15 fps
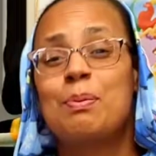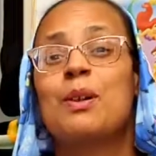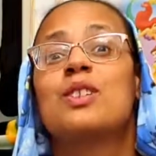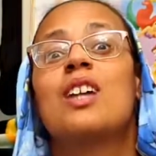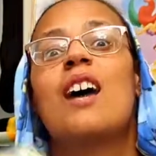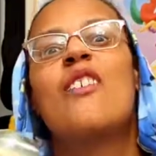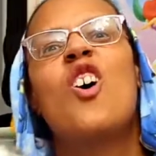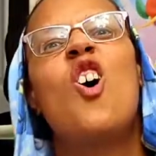supposed
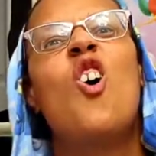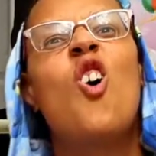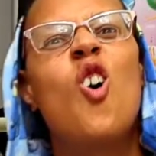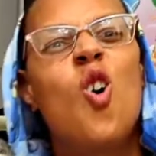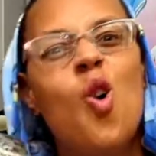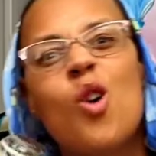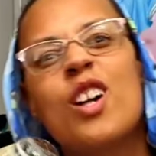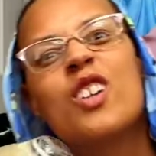to have a
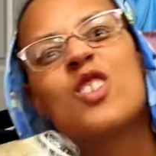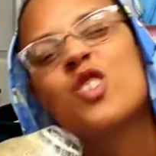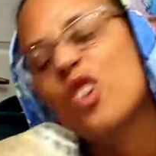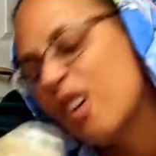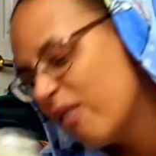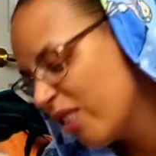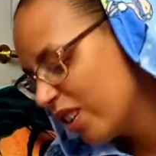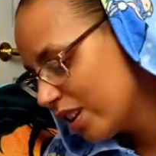whole Oreo
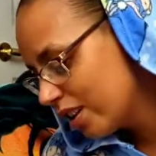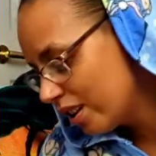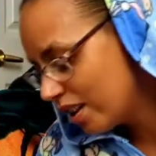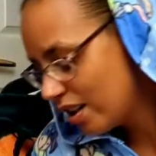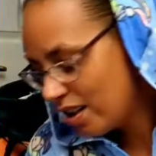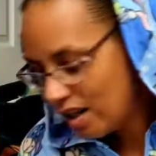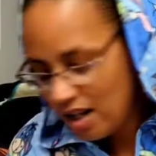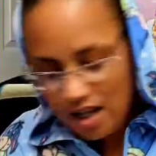truffle in
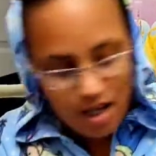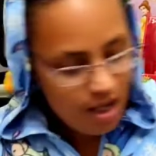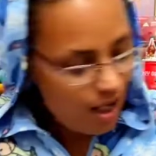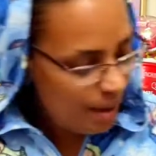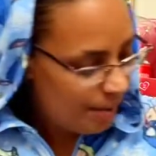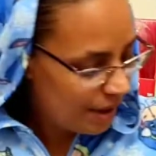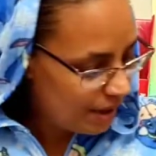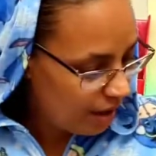there.
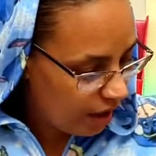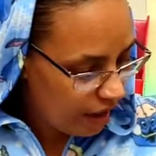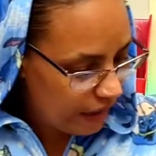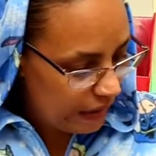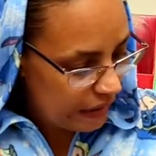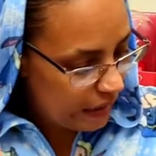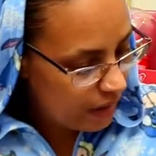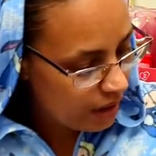I'm
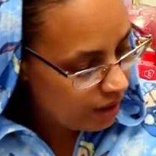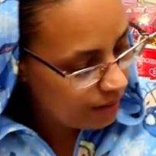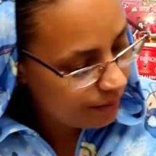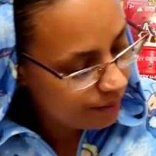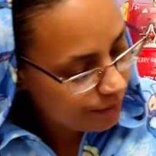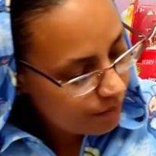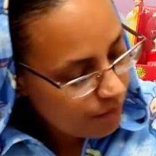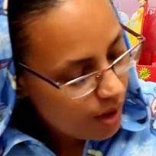excited.
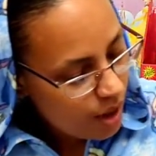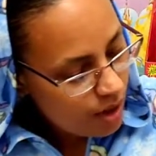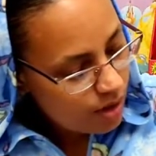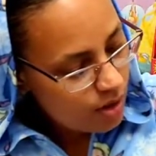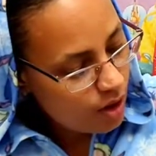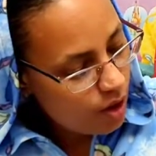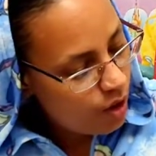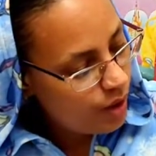
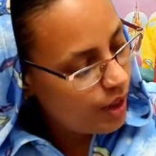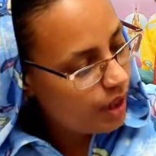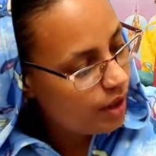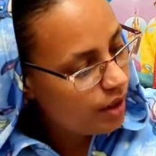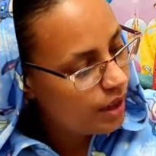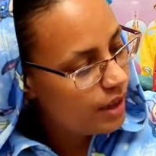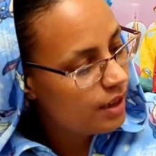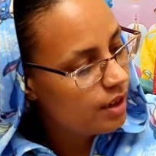So
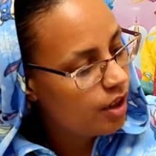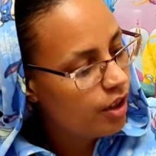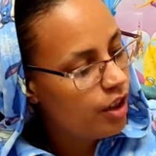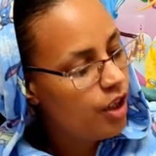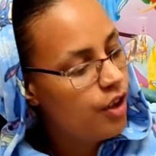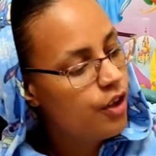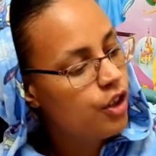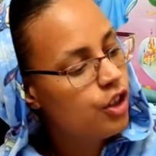here is our
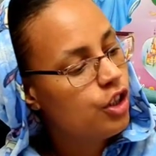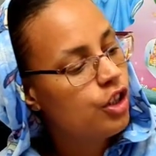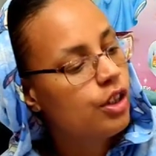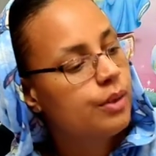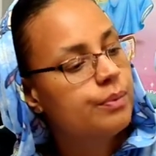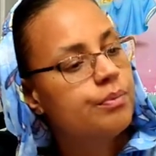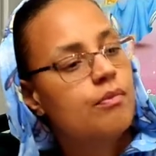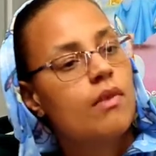other
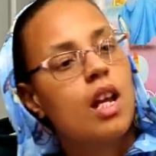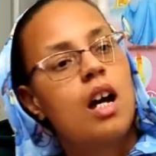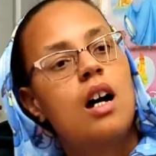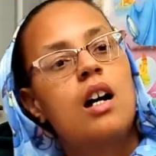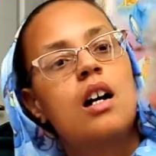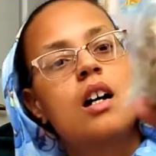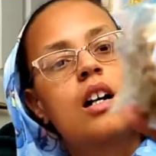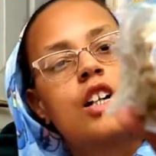
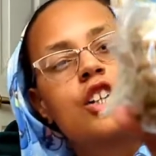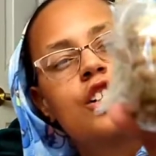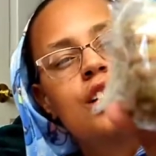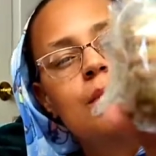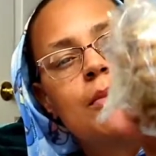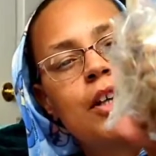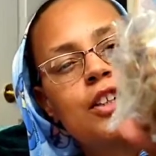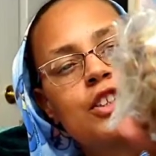uh,
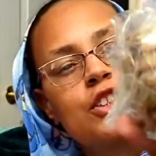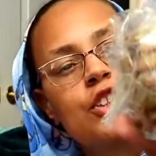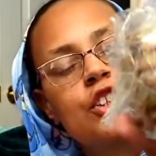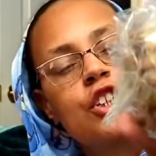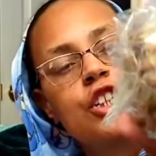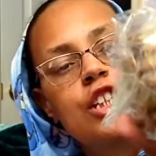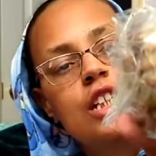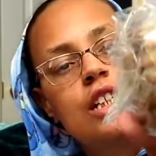Cookie Monster
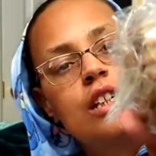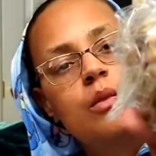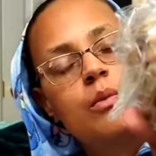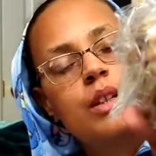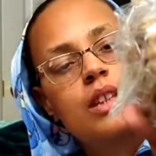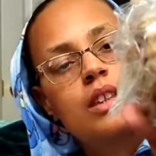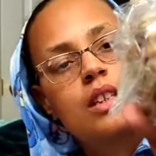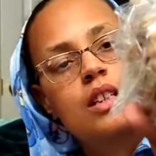cookie
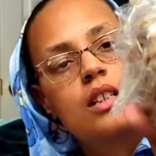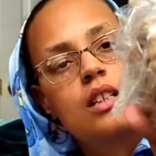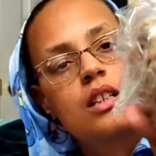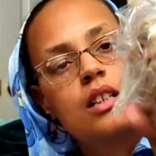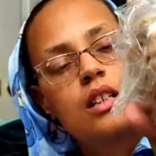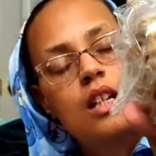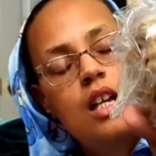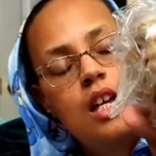with
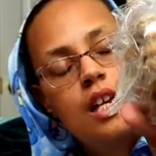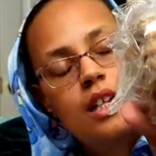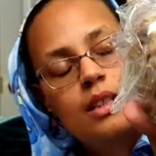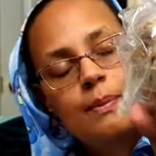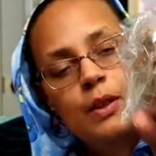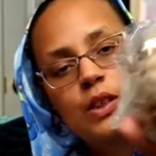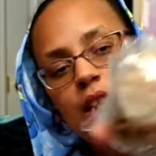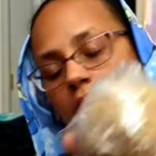the,
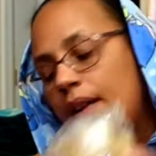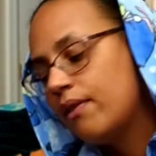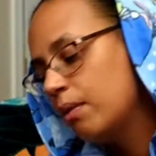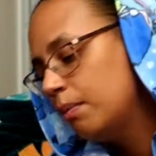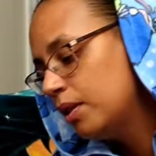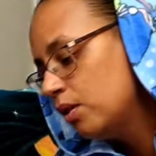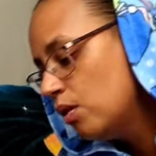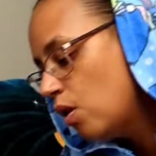supposed to have the
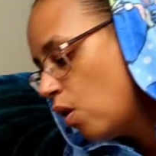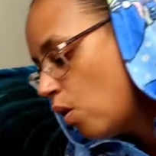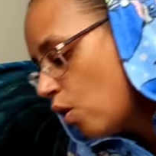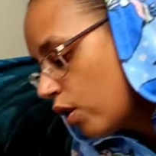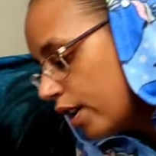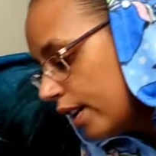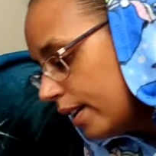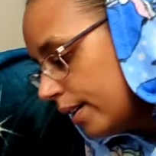blue
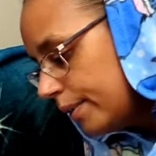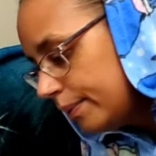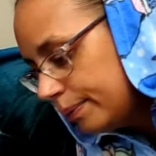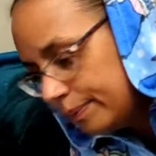core.